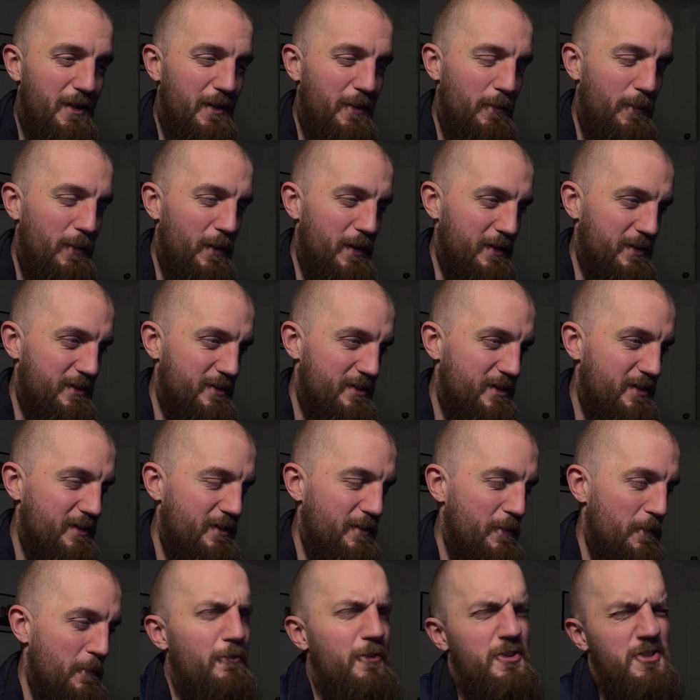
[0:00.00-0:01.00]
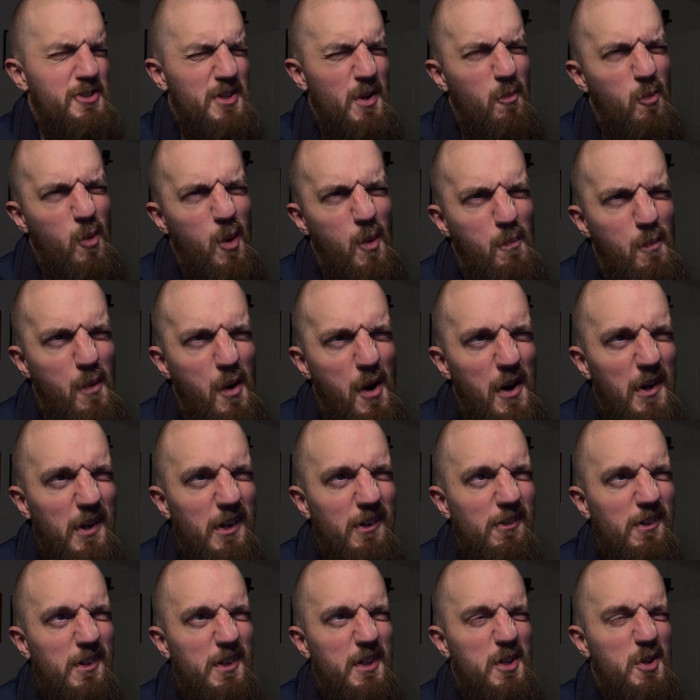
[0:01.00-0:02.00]
But for somewhat
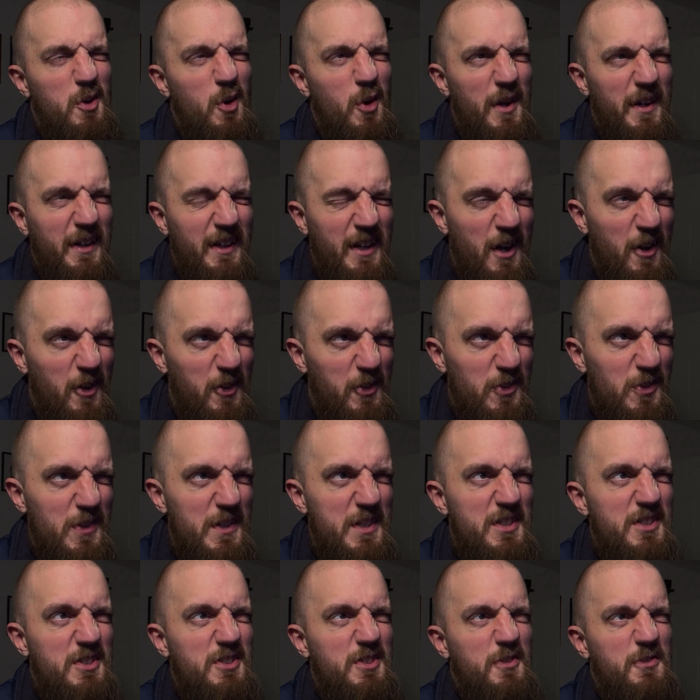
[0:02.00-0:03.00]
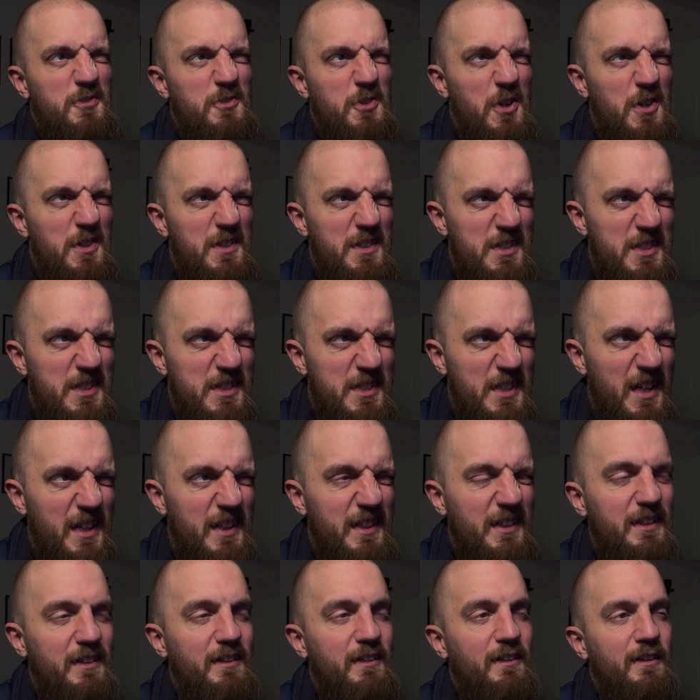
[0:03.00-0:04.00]
minor and annoying health reasons, I've tried to
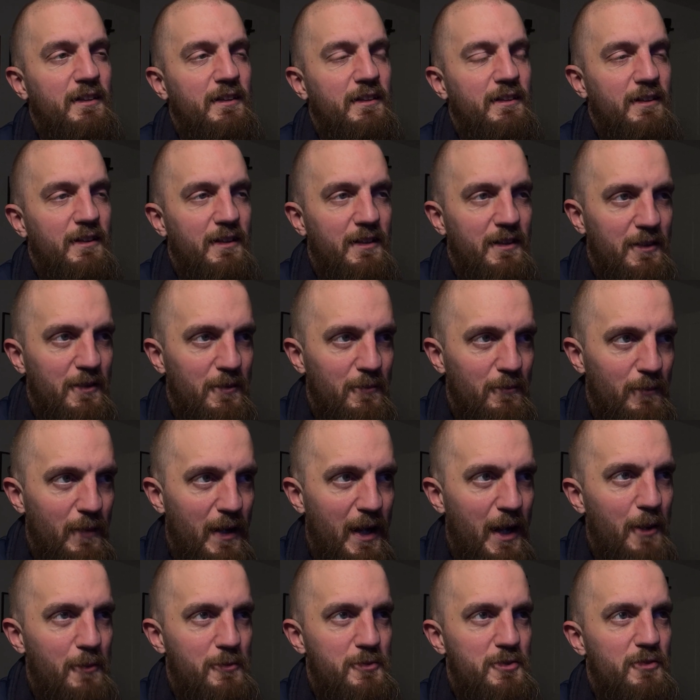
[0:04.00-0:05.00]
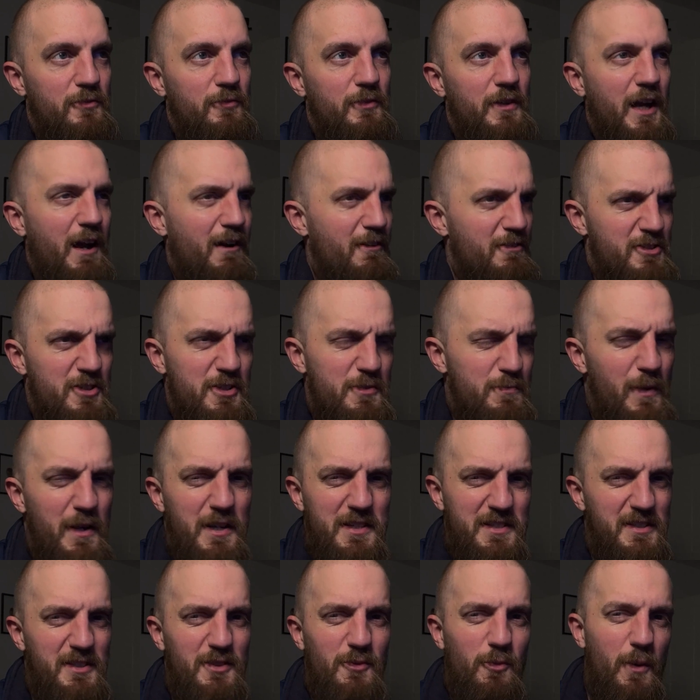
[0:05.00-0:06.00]
stay out of VR. It's just
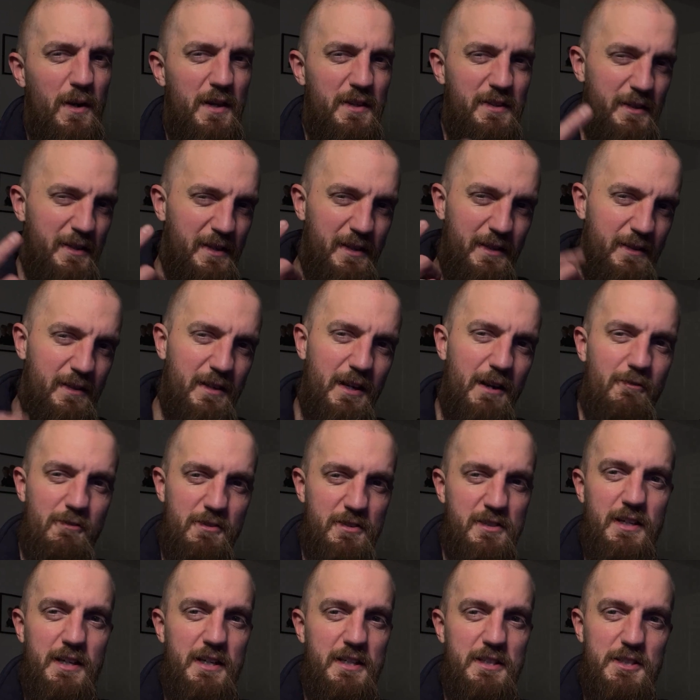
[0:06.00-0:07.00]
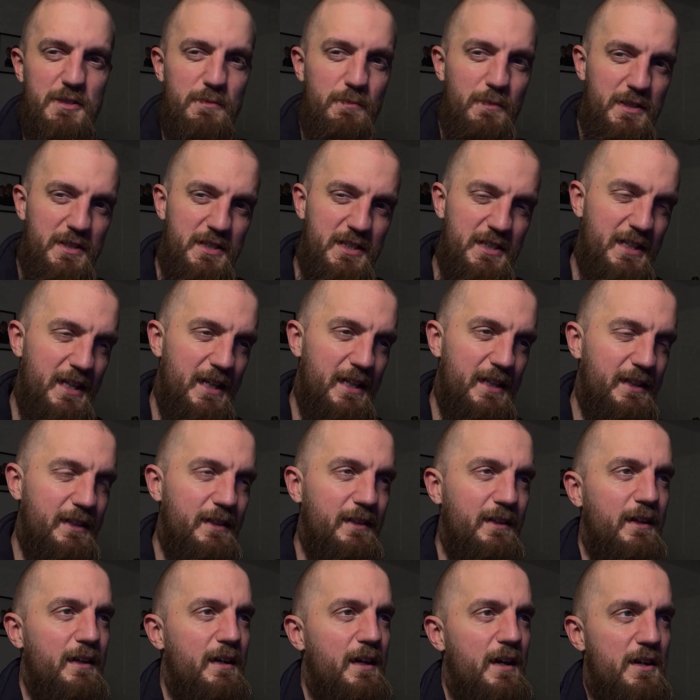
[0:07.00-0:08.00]
basically the way that it irritates my skin.
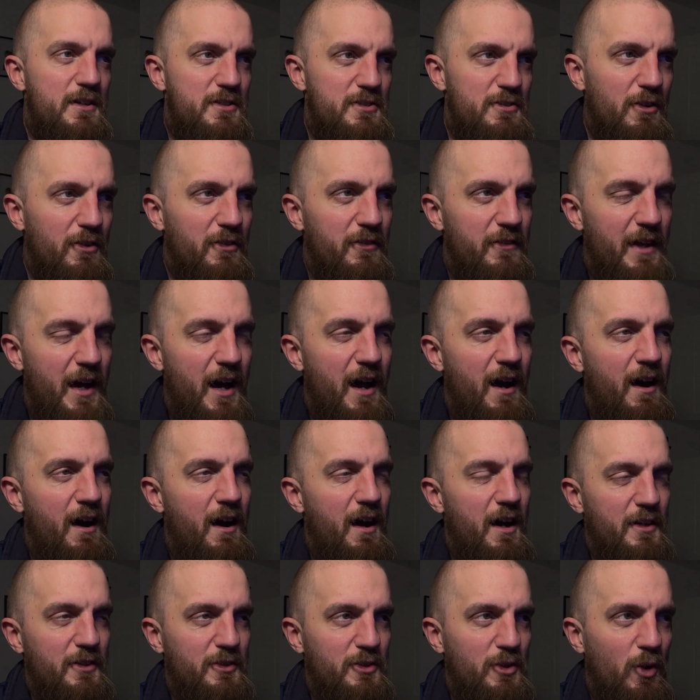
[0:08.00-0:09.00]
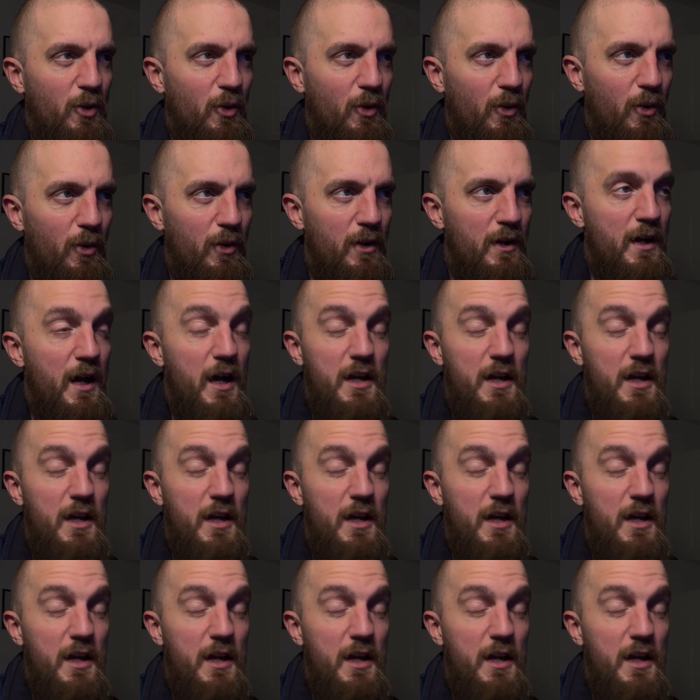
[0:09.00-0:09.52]
It's not that hardcore.